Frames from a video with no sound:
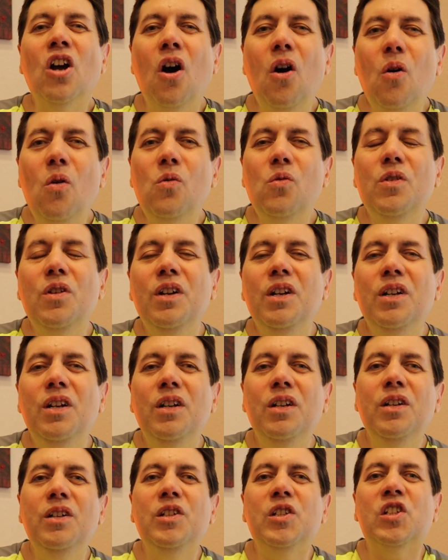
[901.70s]
don't
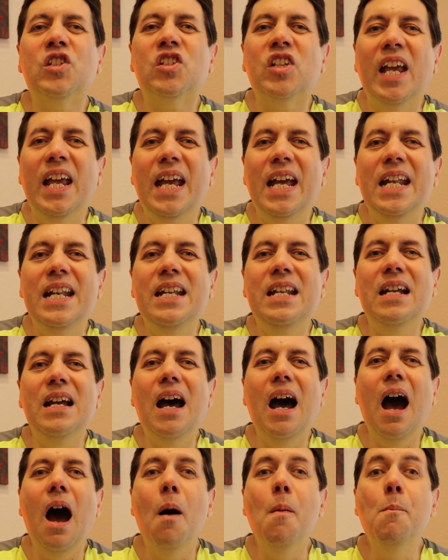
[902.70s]
send
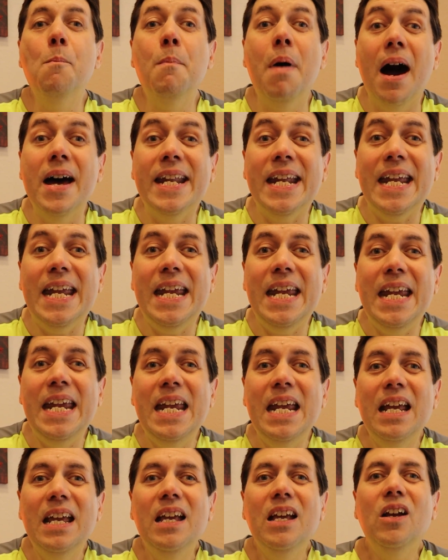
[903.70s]

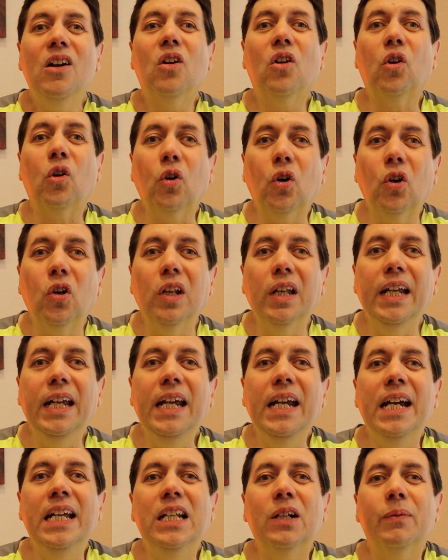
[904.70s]
money
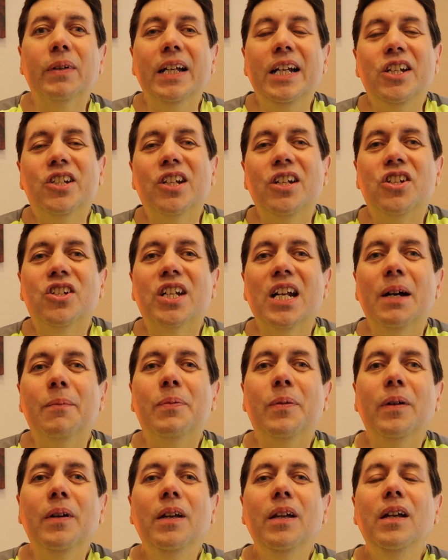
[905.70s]
early in the
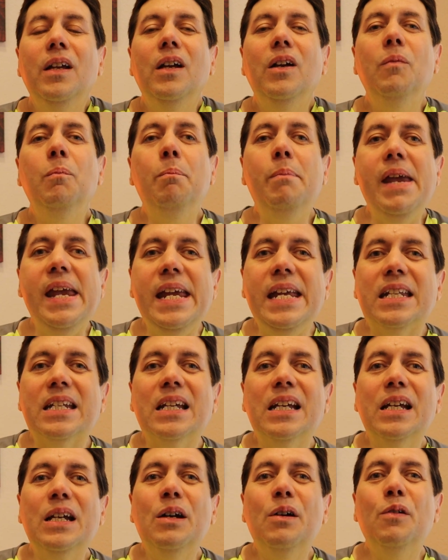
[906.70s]
relationship.
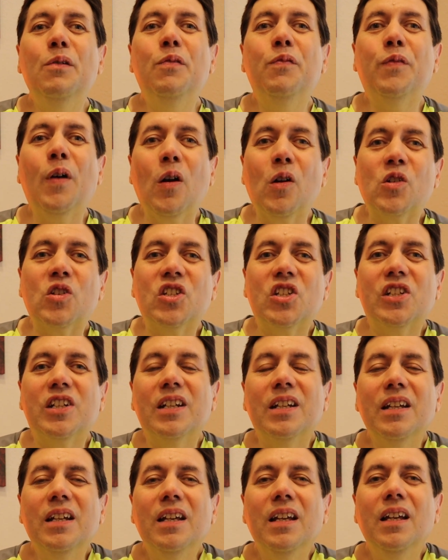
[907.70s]
Meet first.